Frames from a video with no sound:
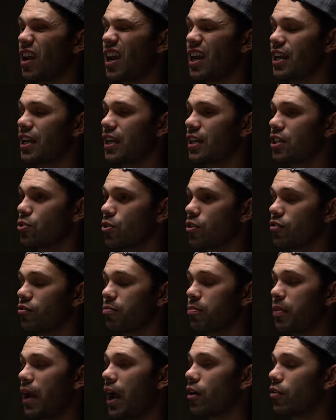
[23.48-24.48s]
any sort
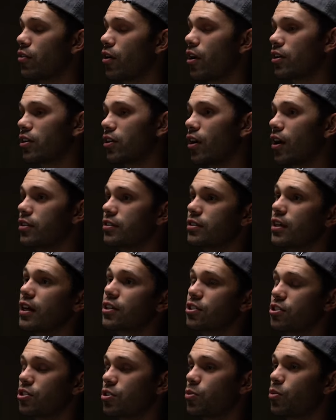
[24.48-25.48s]
of background
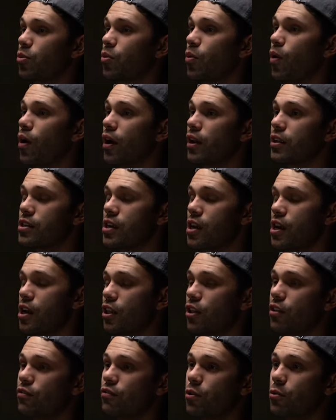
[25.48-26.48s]
context to what
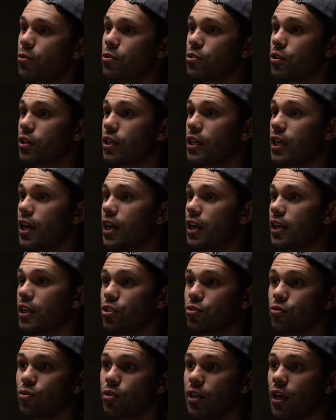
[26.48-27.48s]
the viewer is looking at, and
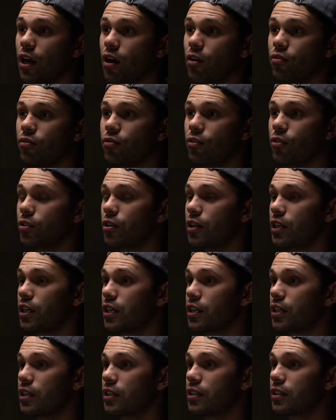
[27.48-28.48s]
it's really helpful
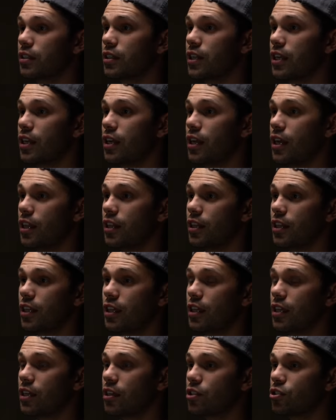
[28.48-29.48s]
in
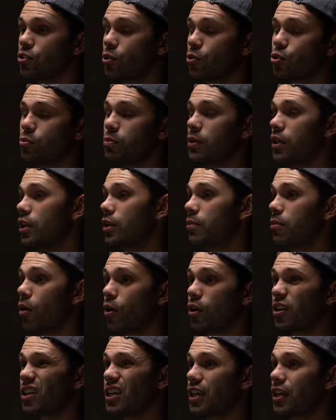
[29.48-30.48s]
the social media
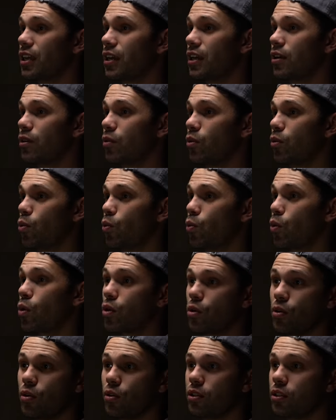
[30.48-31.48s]
marketing
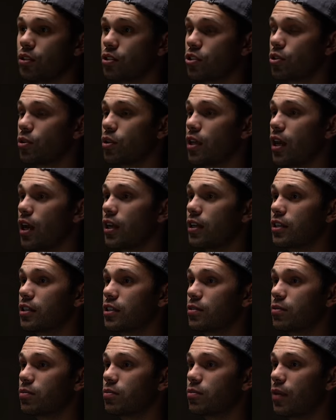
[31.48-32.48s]
world so
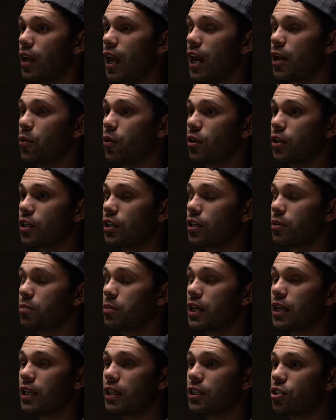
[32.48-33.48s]
that anyone can
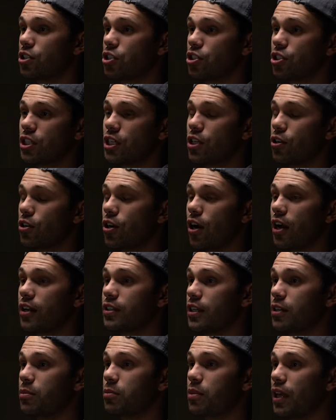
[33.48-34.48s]
immediately just see your
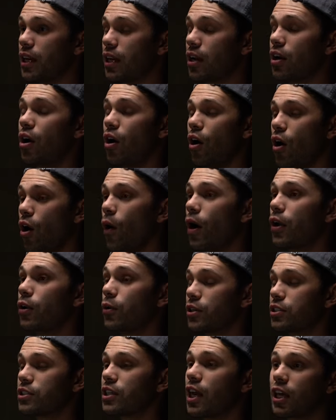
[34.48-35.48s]
content and be like, oh, I
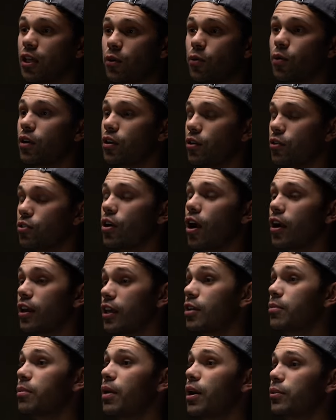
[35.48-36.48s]
know exactly what you're
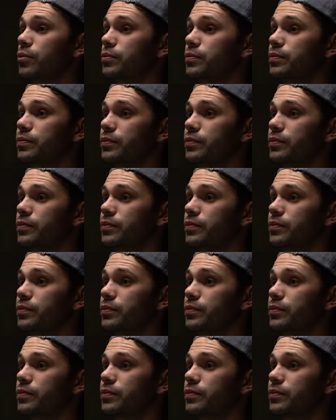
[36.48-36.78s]
talking about.